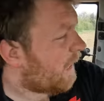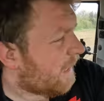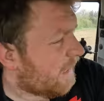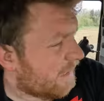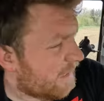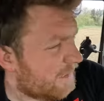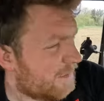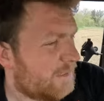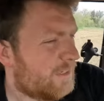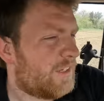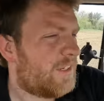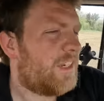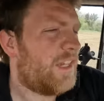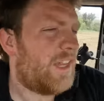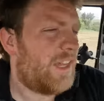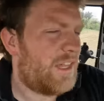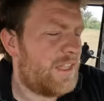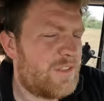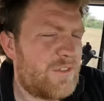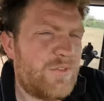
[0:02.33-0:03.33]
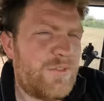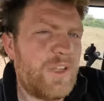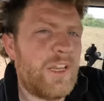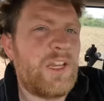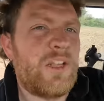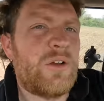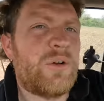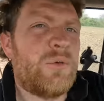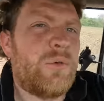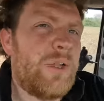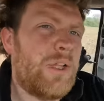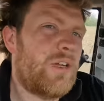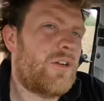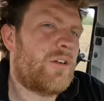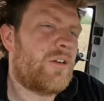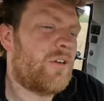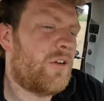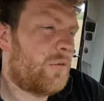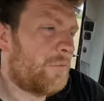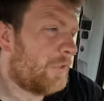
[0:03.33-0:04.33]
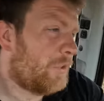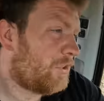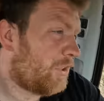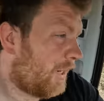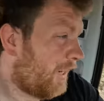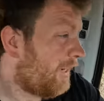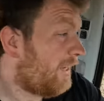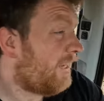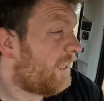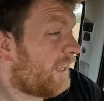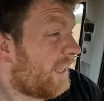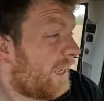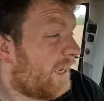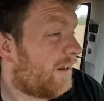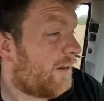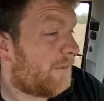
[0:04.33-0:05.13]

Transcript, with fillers: and in today's video we are going to be trying to get